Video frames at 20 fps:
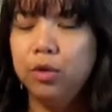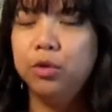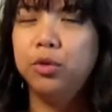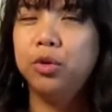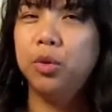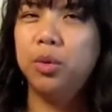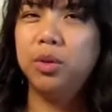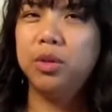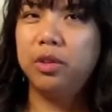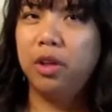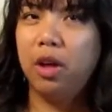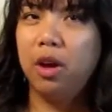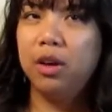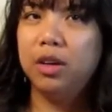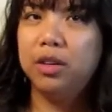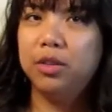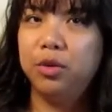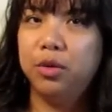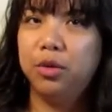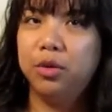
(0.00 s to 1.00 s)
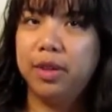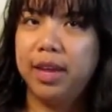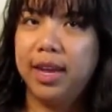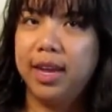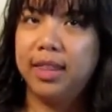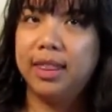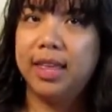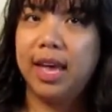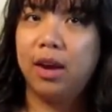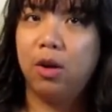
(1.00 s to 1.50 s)
So as long as you
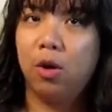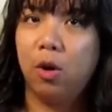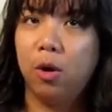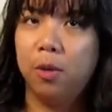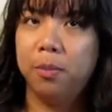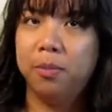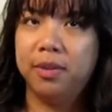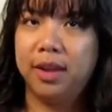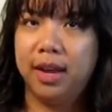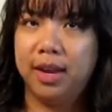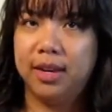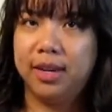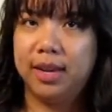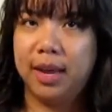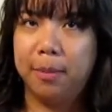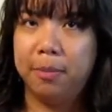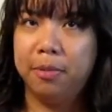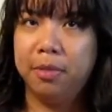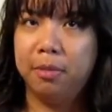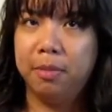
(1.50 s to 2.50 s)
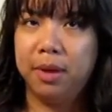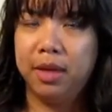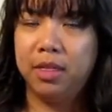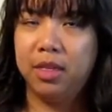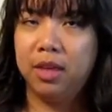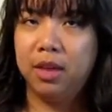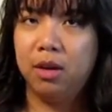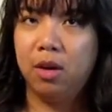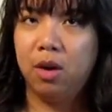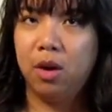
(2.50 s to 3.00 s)
take that arm's eye depth
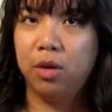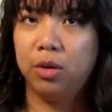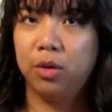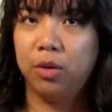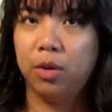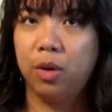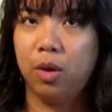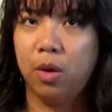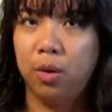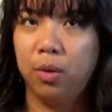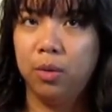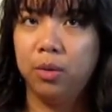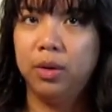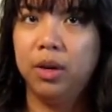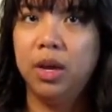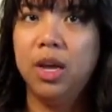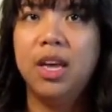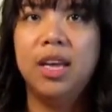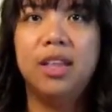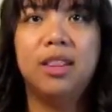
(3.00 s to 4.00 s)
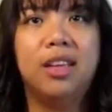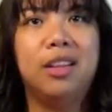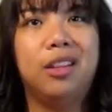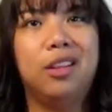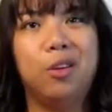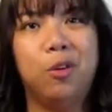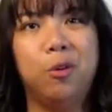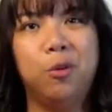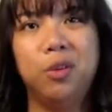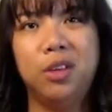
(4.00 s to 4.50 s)
method on your own, then
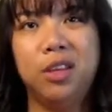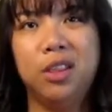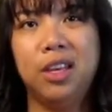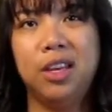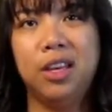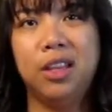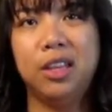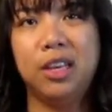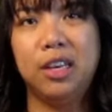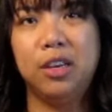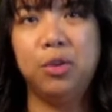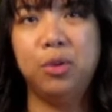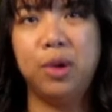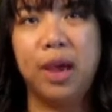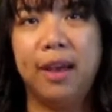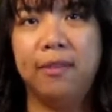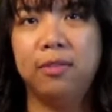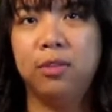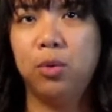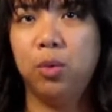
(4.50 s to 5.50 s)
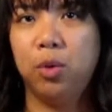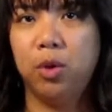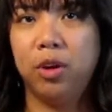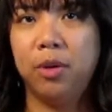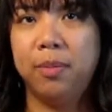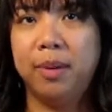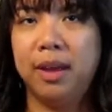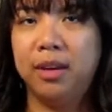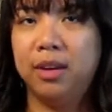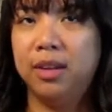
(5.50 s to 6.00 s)
the only thing that you have to worry
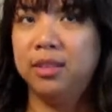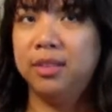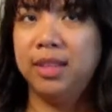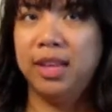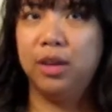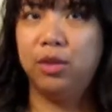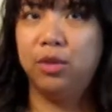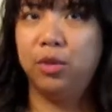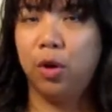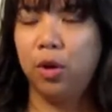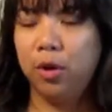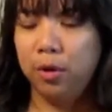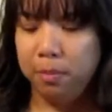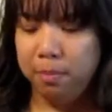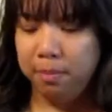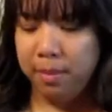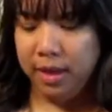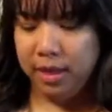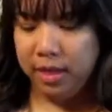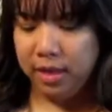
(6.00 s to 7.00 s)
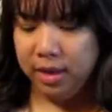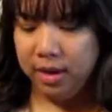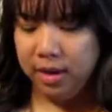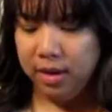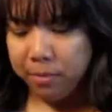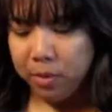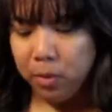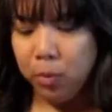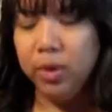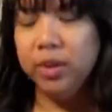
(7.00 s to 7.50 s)
about is that dart method,
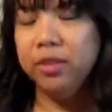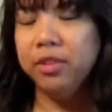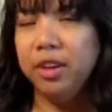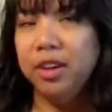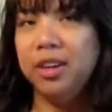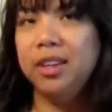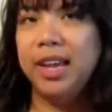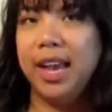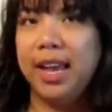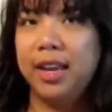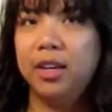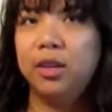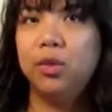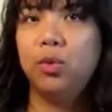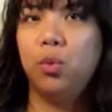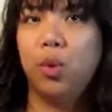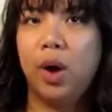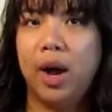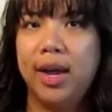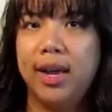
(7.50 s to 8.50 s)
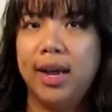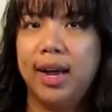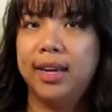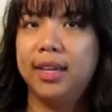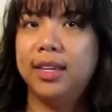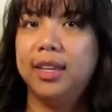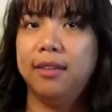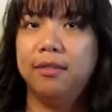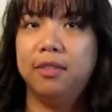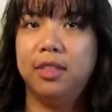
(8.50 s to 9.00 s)
which again is why
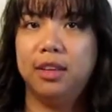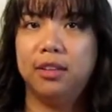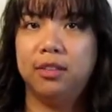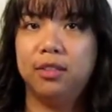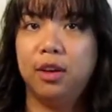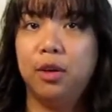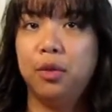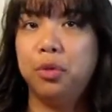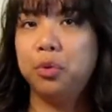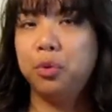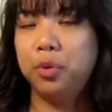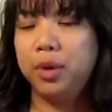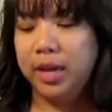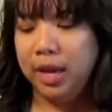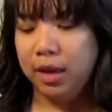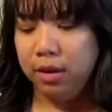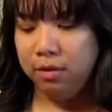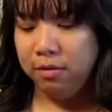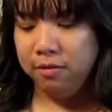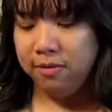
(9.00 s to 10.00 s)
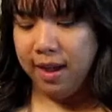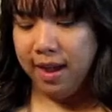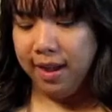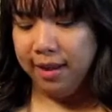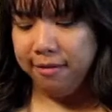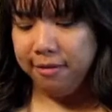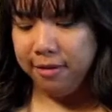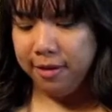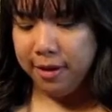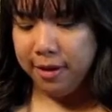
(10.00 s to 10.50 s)
I give this a 3 out of 5.